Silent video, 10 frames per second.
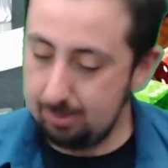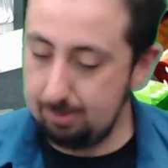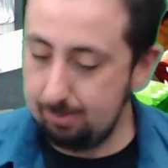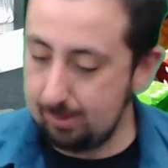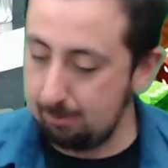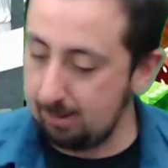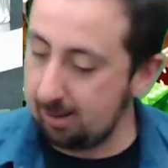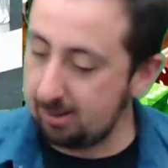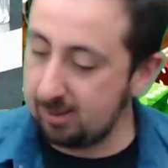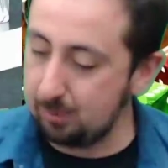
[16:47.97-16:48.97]
Then we get our
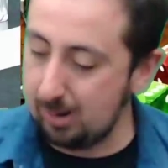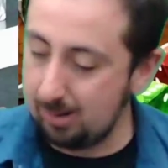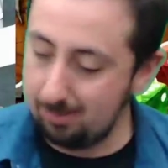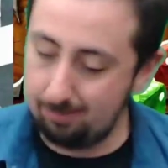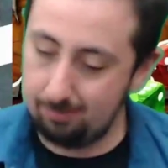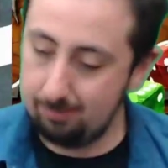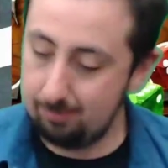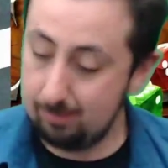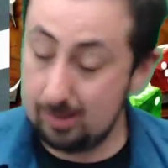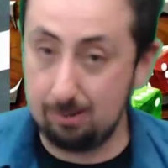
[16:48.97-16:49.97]
dice back,
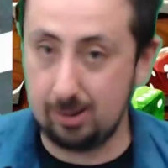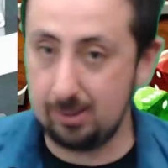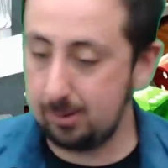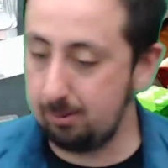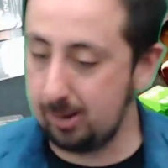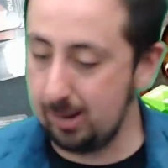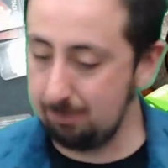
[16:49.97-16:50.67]
and we get to go again.